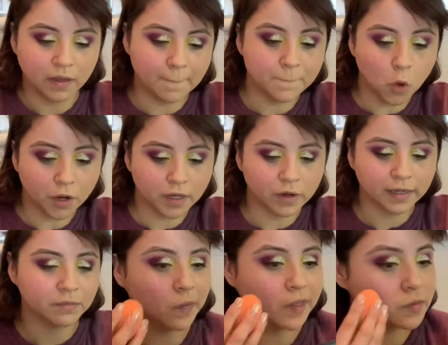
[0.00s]
important where I
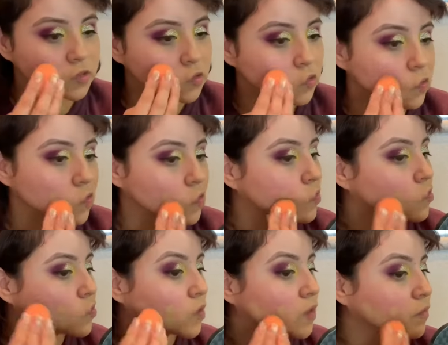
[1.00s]
need my makeup to
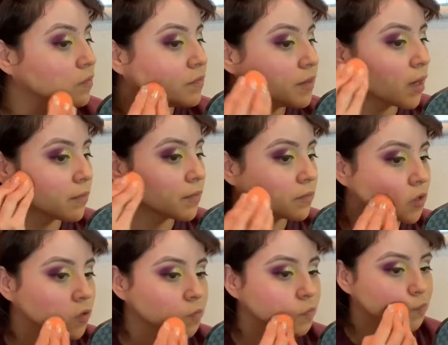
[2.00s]
be bomb bomb, you know?